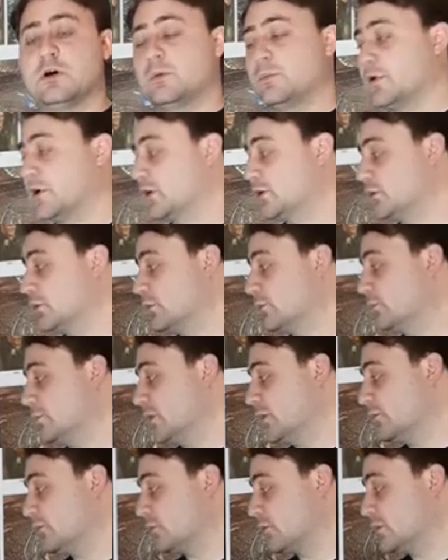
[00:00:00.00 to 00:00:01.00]
But it could
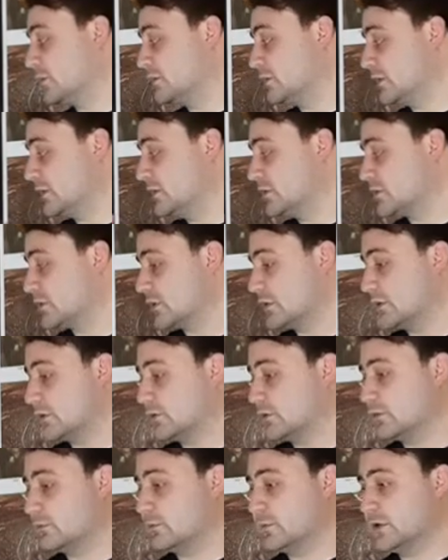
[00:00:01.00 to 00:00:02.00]
be for a teacher, it
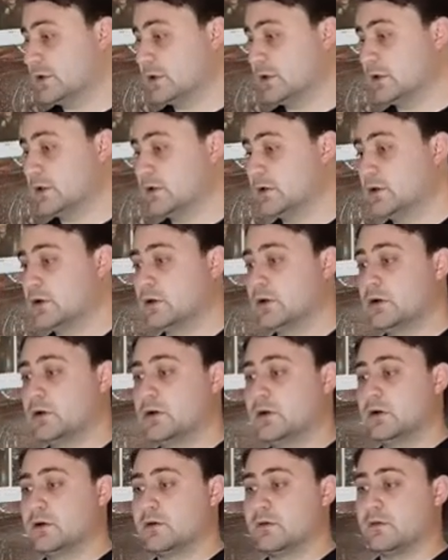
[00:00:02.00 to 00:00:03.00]
could be
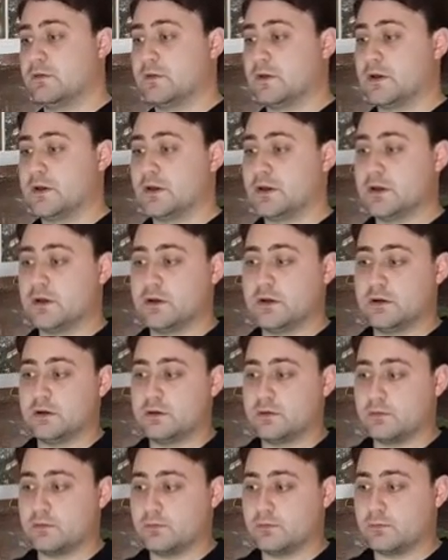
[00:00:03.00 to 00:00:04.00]
their
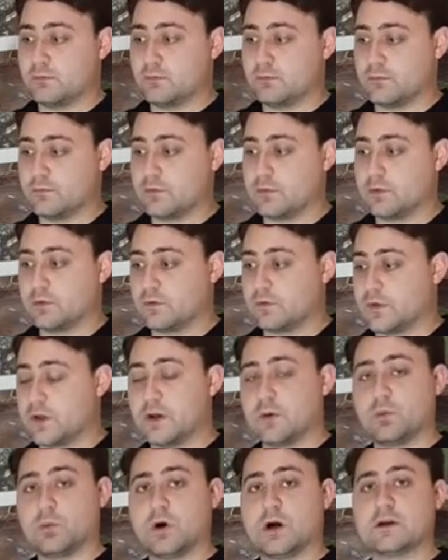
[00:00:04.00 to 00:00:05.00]

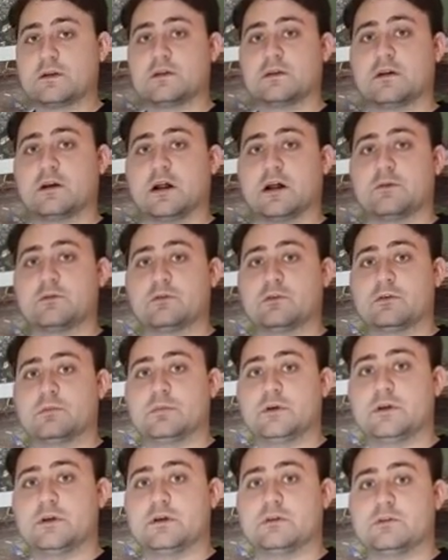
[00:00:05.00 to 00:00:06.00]
what in life could
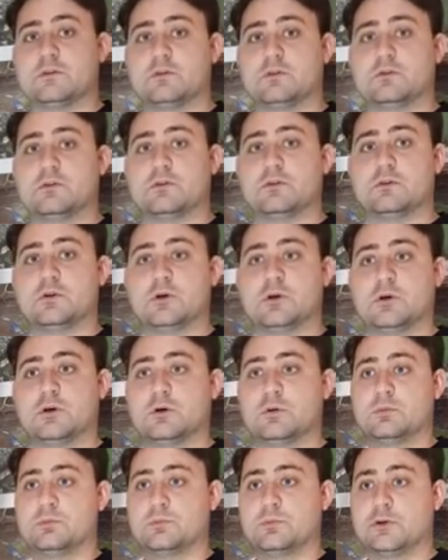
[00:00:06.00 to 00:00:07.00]
be to
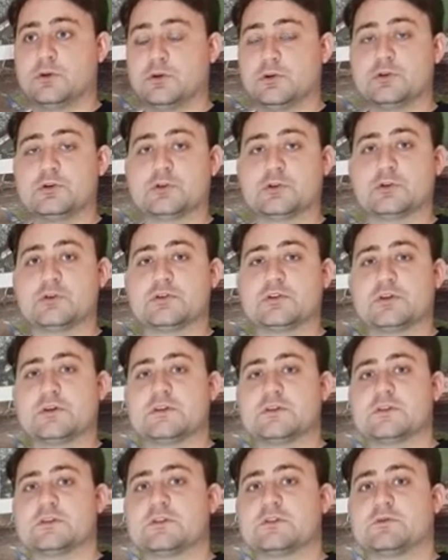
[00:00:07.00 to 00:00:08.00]
produce good
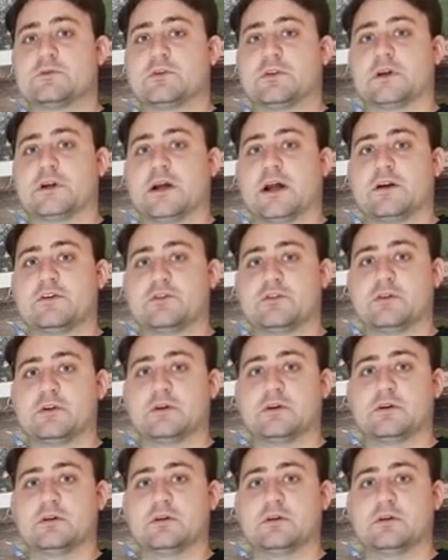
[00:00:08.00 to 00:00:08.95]
citizens for the country,